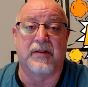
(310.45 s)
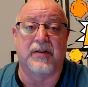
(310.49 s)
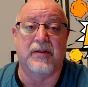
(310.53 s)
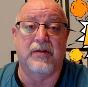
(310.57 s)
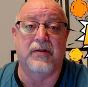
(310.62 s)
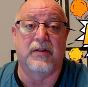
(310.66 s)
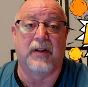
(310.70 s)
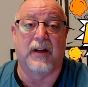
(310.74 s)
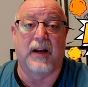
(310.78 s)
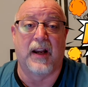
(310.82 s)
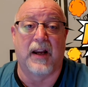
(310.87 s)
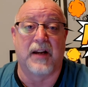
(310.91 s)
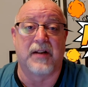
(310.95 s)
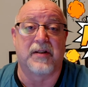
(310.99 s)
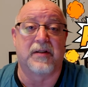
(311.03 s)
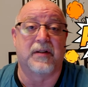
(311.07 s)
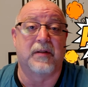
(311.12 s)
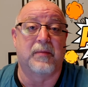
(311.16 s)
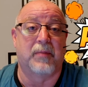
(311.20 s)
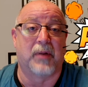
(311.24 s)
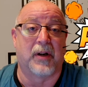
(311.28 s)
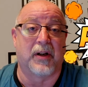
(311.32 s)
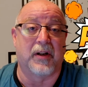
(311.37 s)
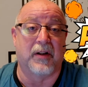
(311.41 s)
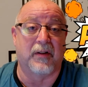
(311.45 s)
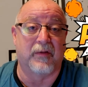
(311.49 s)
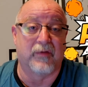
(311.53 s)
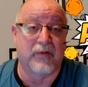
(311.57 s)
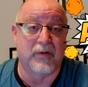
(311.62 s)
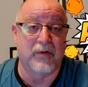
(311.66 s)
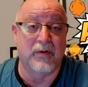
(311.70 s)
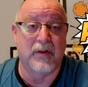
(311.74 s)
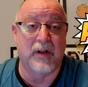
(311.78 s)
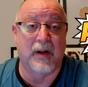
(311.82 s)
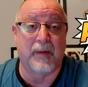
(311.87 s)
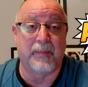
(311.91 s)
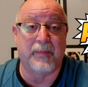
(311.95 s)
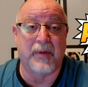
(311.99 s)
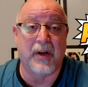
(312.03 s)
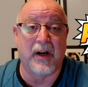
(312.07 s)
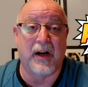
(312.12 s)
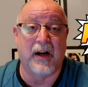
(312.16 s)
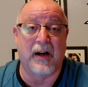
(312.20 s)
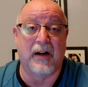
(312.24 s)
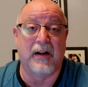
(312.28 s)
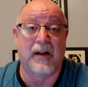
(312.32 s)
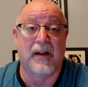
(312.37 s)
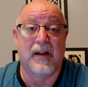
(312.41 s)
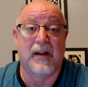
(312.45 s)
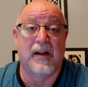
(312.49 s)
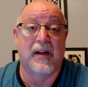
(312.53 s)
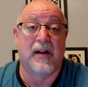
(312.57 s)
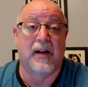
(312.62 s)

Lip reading: so you can actually bring your food up there